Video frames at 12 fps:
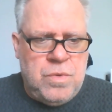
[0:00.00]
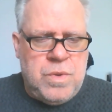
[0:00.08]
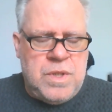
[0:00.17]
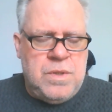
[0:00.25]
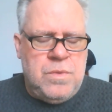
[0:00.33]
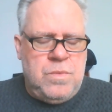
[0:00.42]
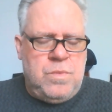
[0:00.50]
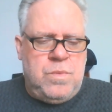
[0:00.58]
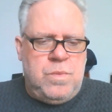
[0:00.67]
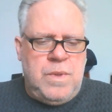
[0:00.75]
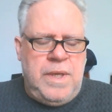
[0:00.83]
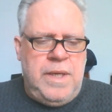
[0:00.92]
So we're
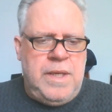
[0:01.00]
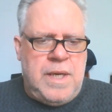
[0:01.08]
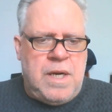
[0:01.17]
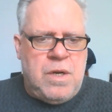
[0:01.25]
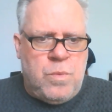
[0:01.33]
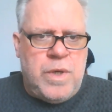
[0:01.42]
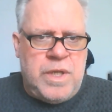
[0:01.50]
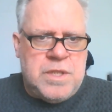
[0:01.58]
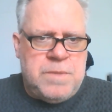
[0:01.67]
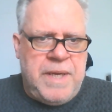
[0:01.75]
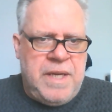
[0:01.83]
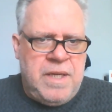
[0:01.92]
in our
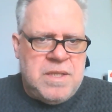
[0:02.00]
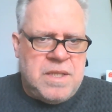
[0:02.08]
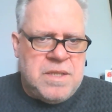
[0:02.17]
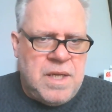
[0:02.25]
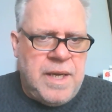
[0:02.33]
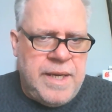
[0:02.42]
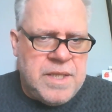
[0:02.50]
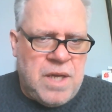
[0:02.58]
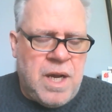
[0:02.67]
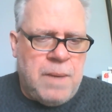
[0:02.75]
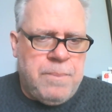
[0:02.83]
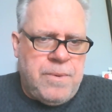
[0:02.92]
workspace as
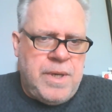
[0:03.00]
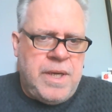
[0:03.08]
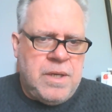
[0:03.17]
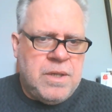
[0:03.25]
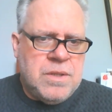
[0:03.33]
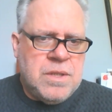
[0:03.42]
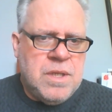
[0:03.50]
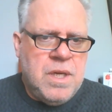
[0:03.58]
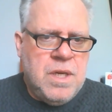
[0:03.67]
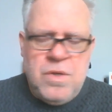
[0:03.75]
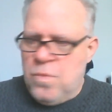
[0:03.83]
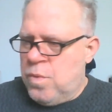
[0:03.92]
operators,
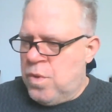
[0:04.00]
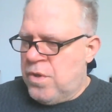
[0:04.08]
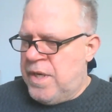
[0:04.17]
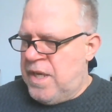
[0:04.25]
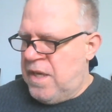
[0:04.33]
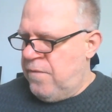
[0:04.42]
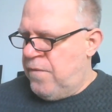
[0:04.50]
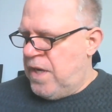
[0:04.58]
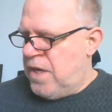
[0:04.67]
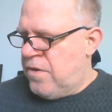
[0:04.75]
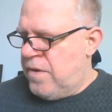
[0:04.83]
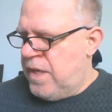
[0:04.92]
we're in a
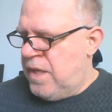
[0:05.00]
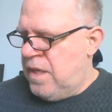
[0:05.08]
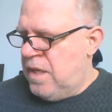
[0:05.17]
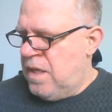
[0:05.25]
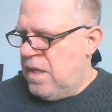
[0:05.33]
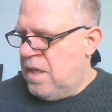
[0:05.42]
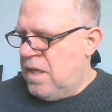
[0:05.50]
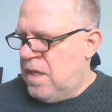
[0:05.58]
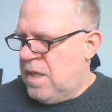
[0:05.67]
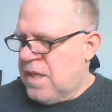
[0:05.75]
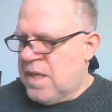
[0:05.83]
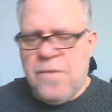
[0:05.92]
very
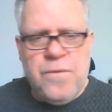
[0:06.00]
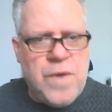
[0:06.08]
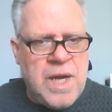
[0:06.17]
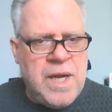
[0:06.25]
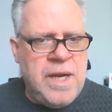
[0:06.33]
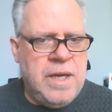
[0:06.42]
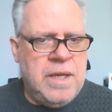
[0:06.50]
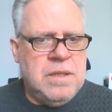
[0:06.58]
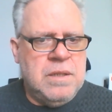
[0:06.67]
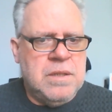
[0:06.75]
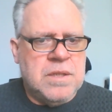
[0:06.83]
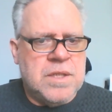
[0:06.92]
confined,
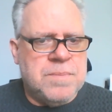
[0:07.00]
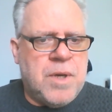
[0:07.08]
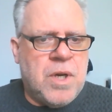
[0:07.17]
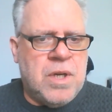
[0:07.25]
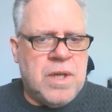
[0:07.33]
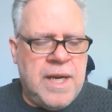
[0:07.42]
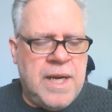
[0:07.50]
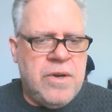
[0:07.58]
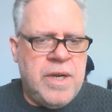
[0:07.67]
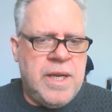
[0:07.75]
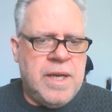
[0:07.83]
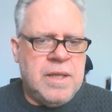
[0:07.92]
small
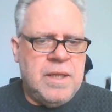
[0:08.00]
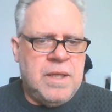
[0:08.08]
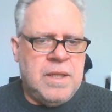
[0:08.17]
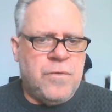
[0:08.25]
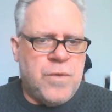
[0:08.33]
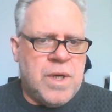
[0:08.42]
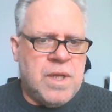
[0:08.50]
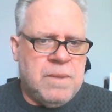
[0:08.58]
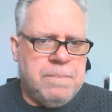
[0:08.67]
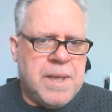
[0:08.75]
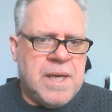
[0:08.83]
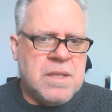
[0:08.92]
area in the front of the
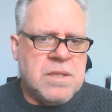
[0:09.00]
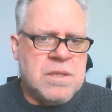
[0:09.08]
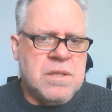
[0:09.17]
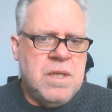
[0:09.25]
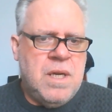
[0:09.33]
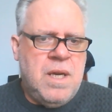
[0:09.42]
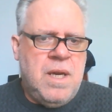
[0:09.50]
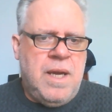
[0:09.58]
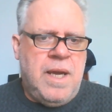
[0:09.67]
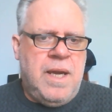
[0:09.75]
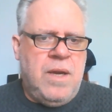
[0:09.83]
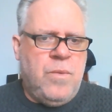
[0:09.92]
bus.
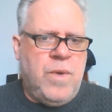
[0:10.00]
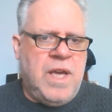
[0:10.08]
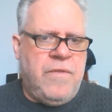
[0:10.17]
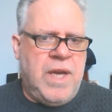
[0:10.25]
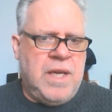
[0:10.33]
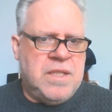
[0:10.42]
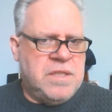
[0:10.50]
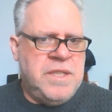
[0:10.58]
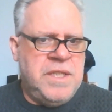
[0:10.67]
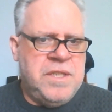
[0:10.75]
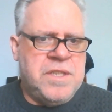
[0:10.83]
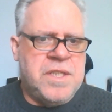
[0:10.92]
And we have a
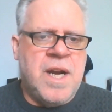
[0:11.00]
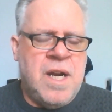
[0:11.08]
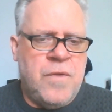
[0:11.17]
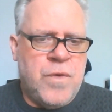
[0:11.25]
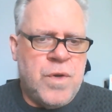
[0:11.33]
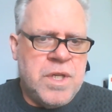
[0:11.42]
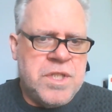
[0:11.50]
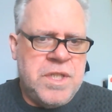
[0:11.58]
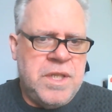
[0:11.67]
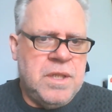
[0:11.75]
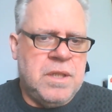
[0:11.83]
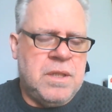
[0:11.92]
sneeze guard for a
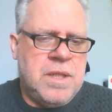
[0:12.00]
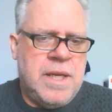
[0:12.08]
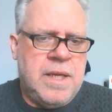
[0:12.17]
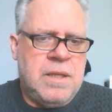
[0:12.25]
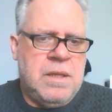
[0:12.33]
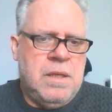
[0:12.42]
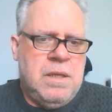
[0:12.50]
shield that